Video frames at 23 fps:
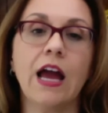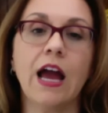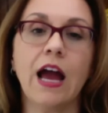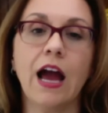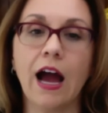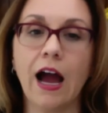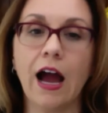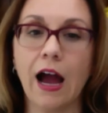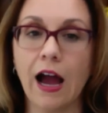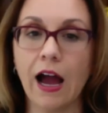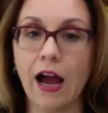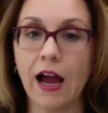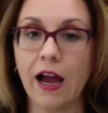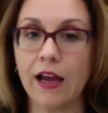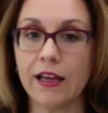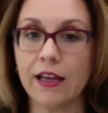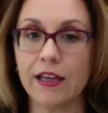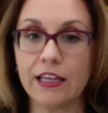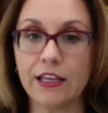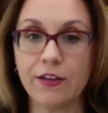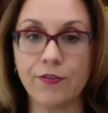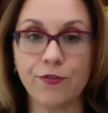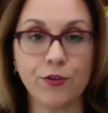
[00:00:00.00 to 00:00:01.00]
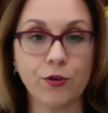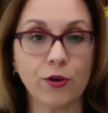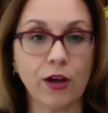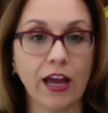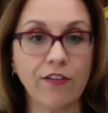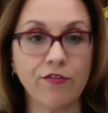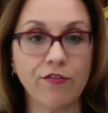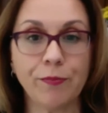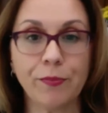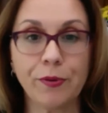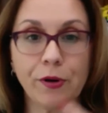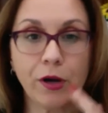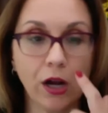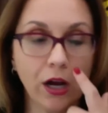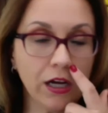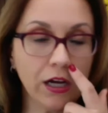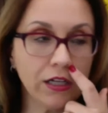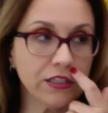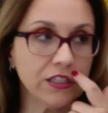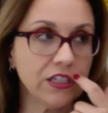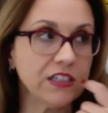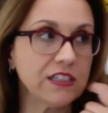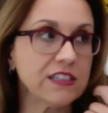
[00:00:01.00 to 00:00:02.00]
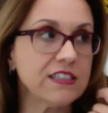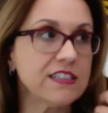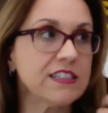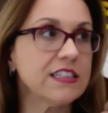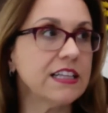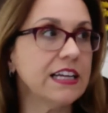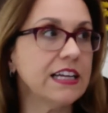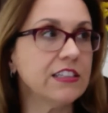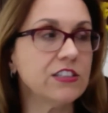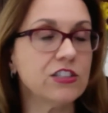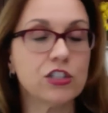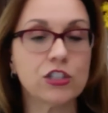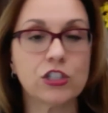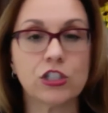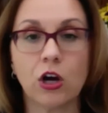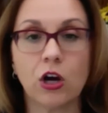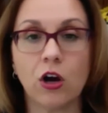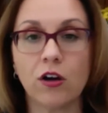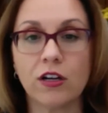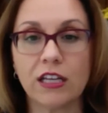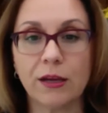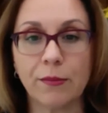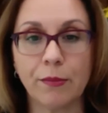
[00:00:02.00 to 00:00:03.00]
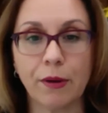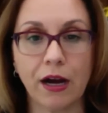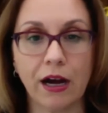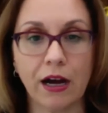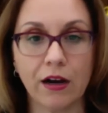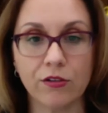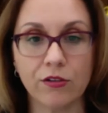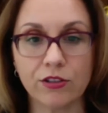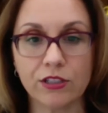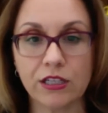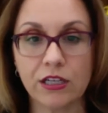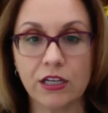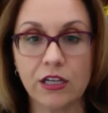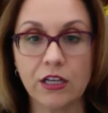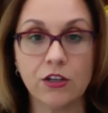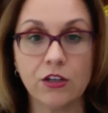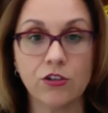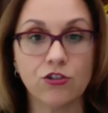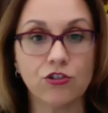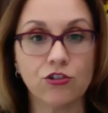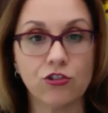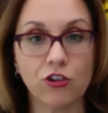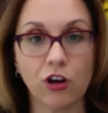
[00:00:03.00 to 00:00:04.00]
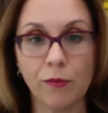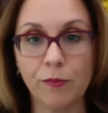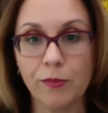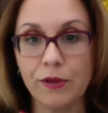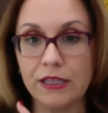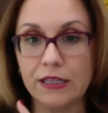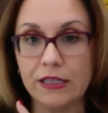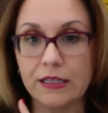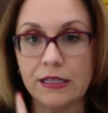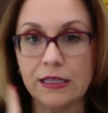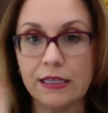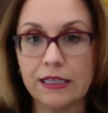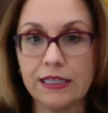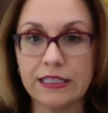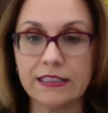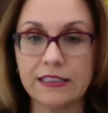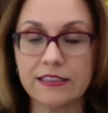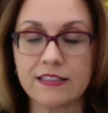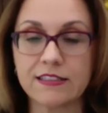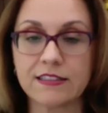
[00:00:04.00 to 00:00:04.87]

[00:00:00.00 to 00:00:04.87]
If you have products, let's talk about shopping lists.